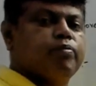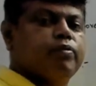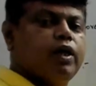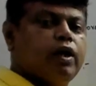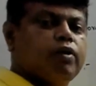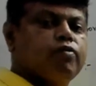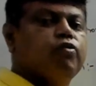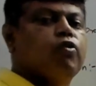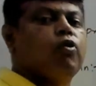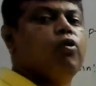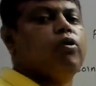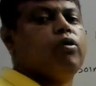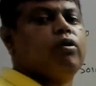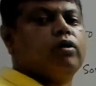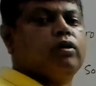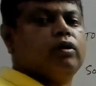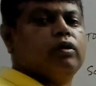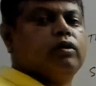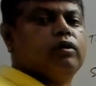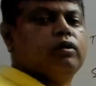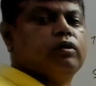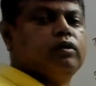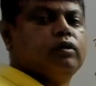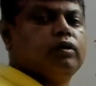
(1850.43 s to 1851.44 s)
Therefore,
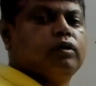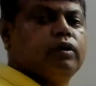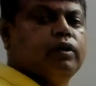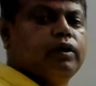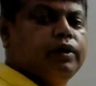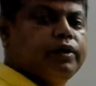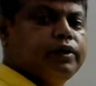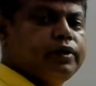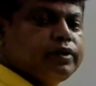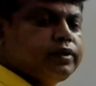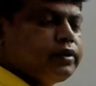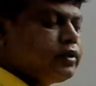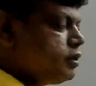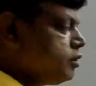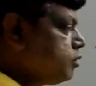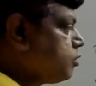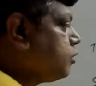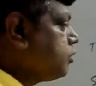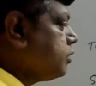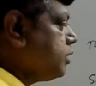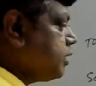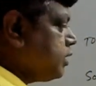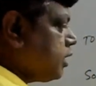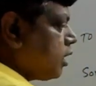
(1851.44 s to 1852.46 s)
it is, so
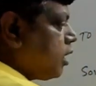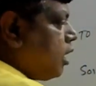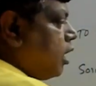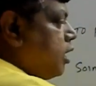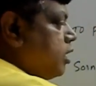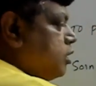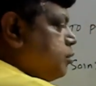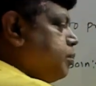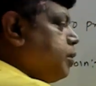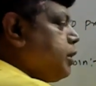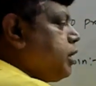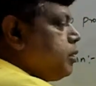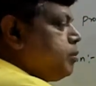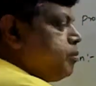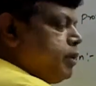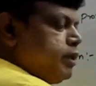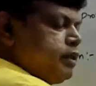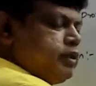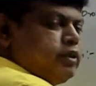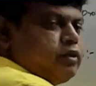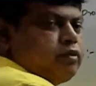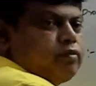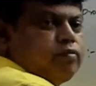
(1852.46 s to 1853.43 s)
these are called as pre-image.